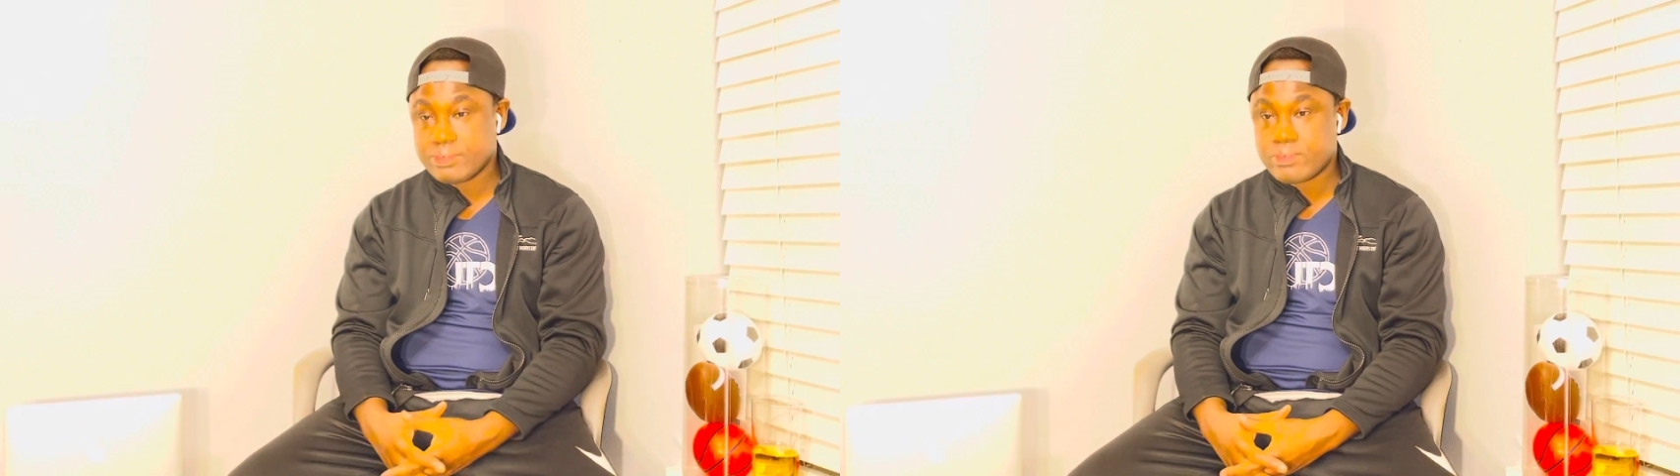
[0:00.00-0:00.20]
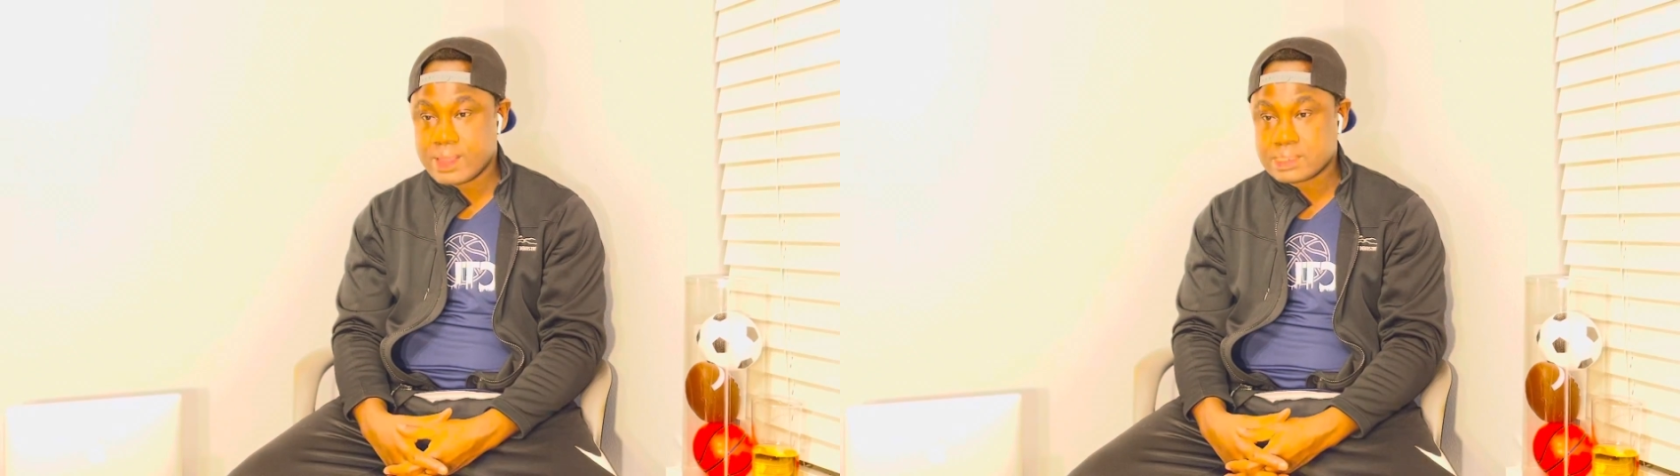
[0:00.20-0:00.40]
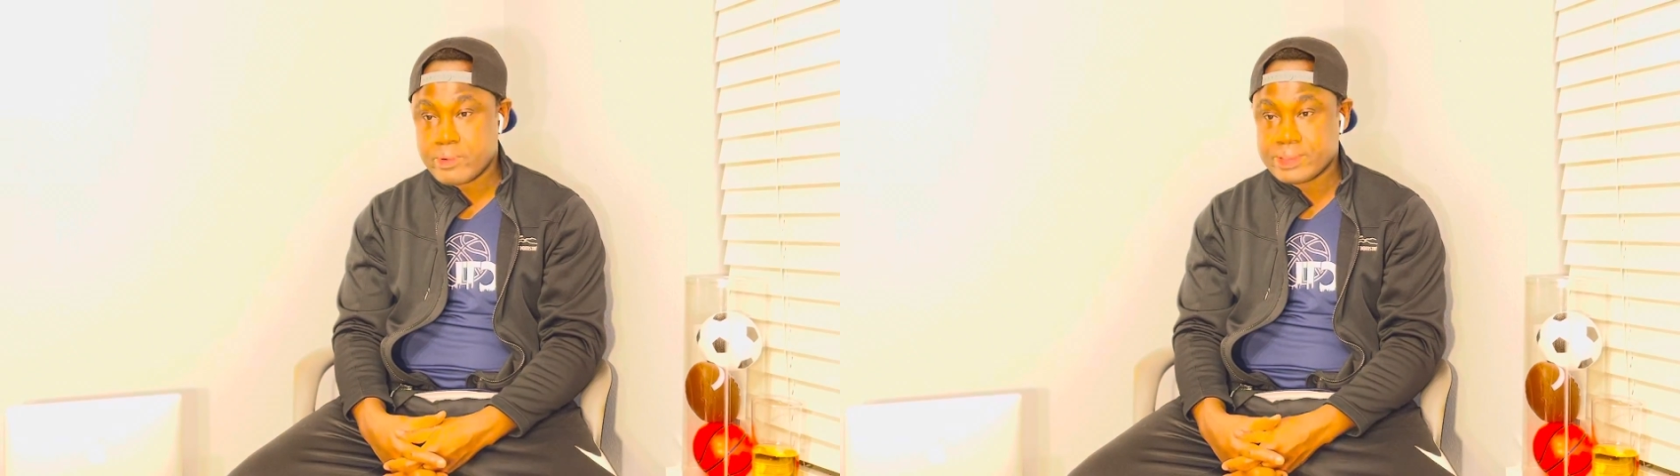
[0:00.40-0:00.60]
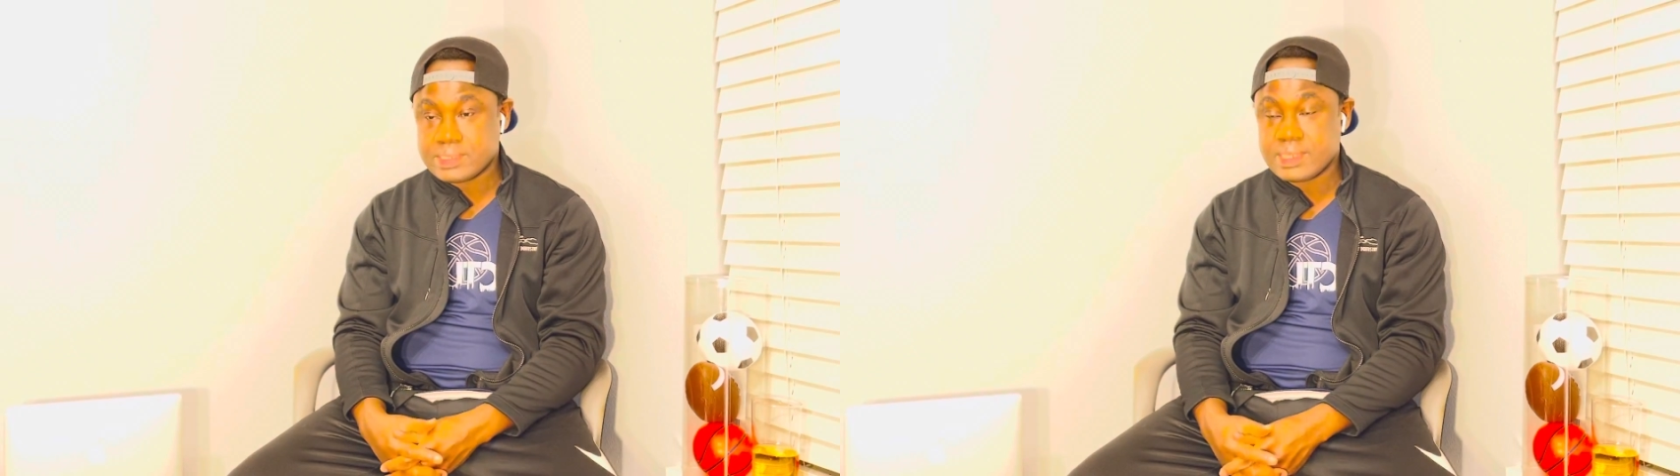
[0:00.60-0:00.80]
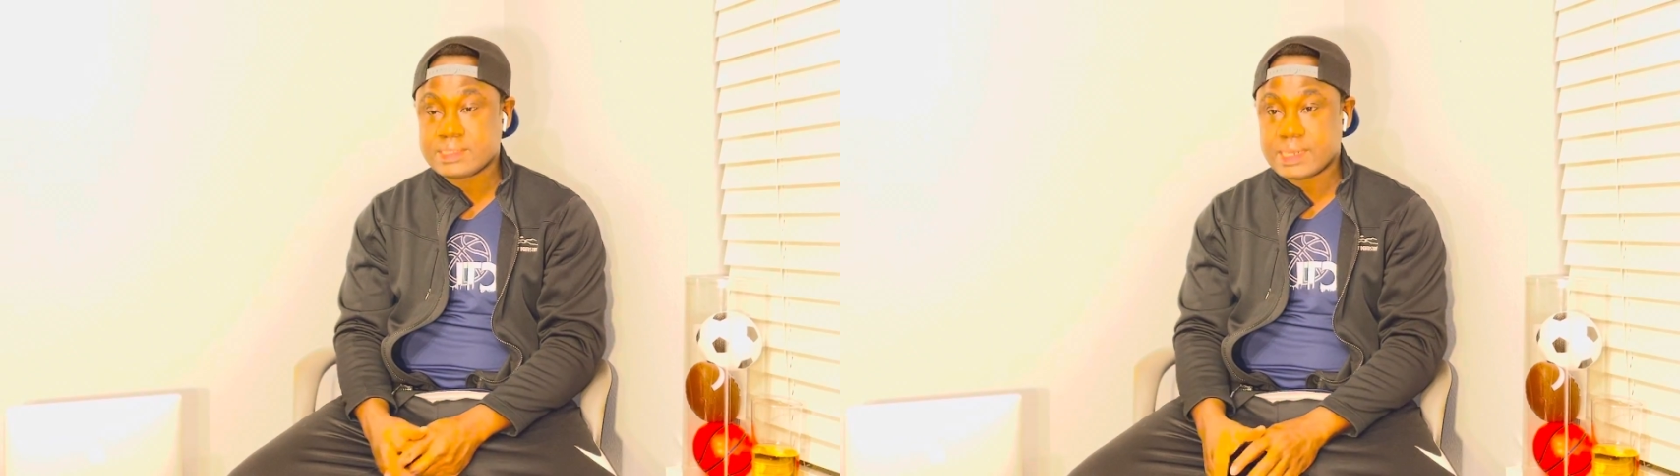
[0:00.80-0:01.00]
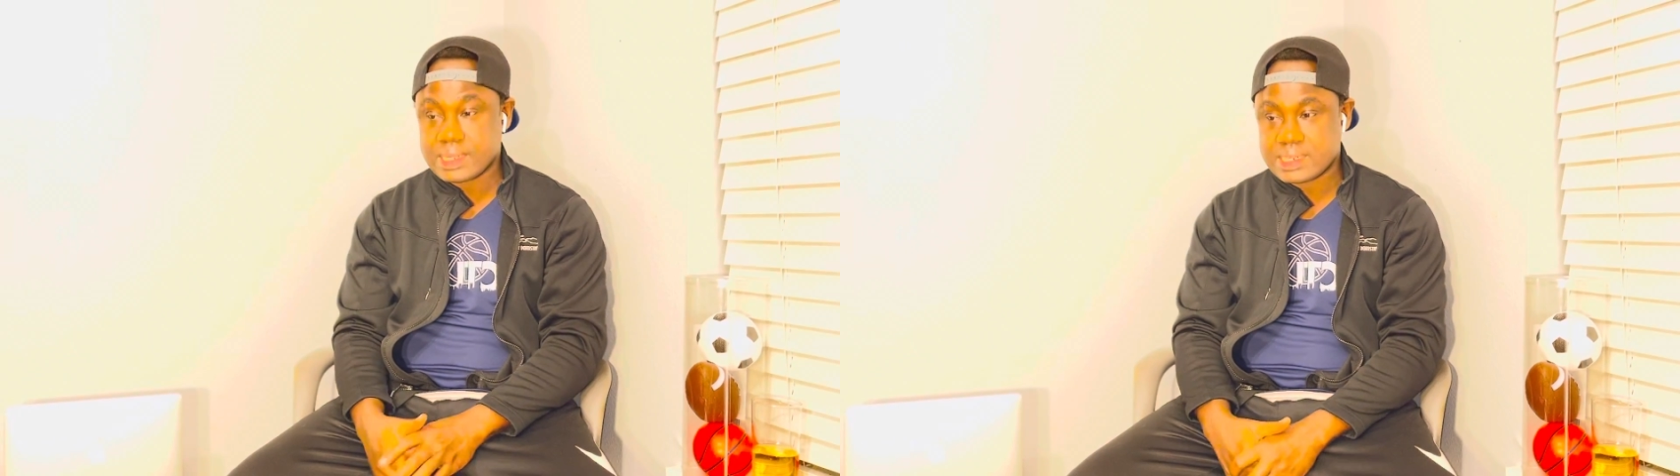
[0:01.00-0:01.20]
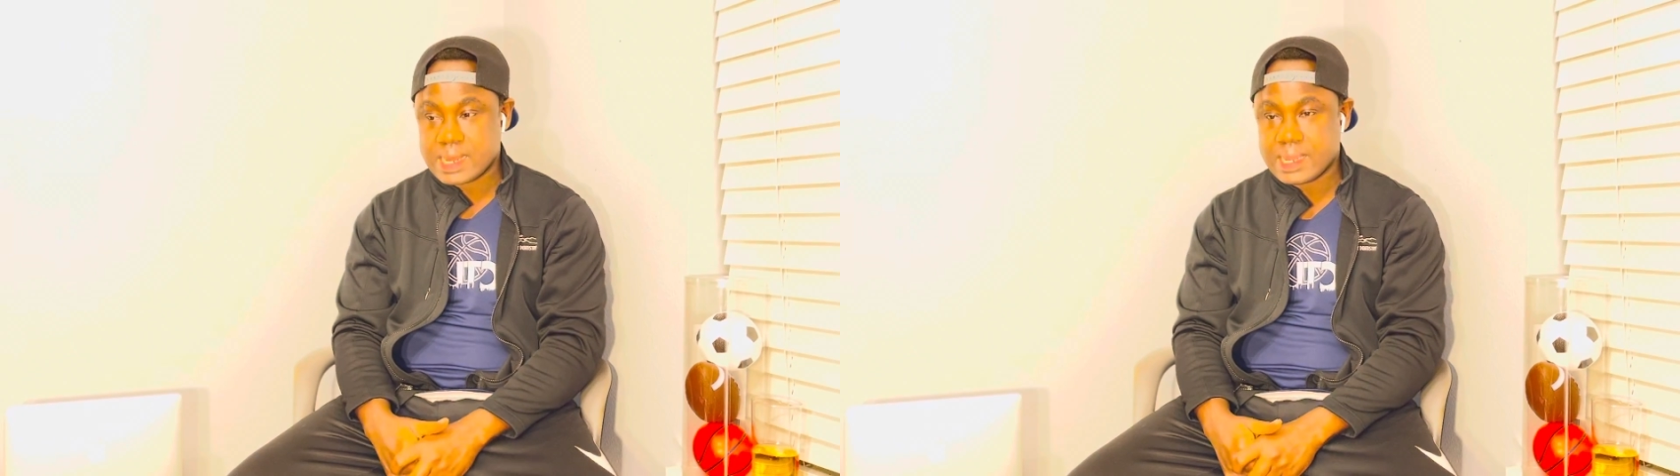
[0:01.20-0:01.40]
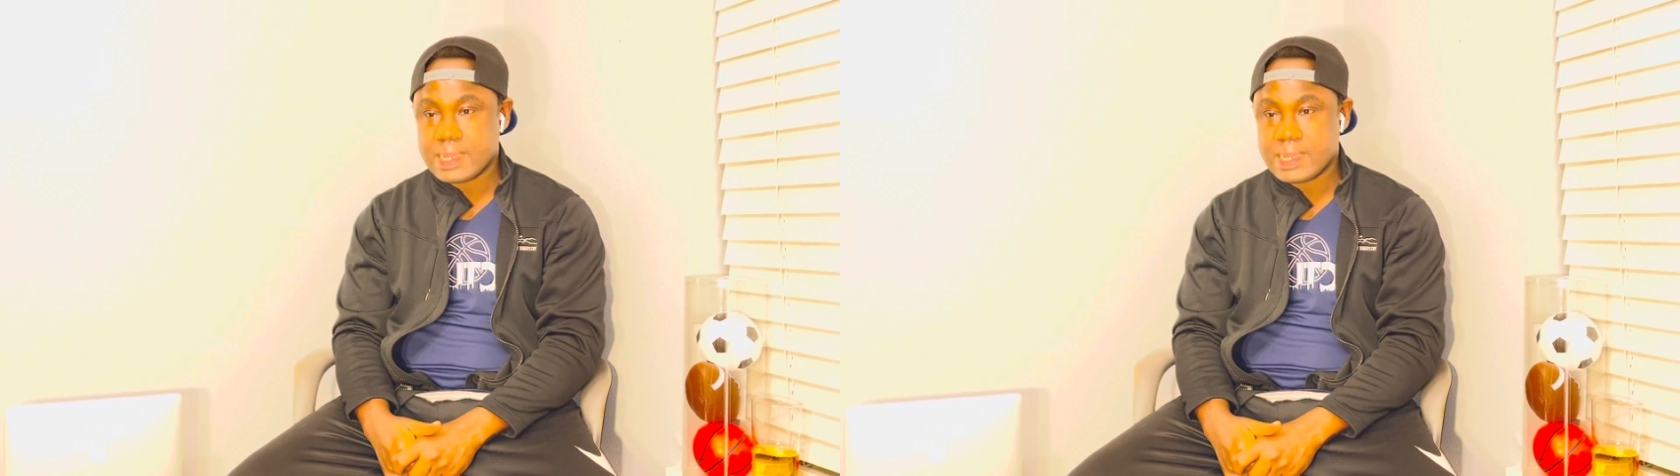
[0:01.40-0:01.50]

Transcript: Transparency International.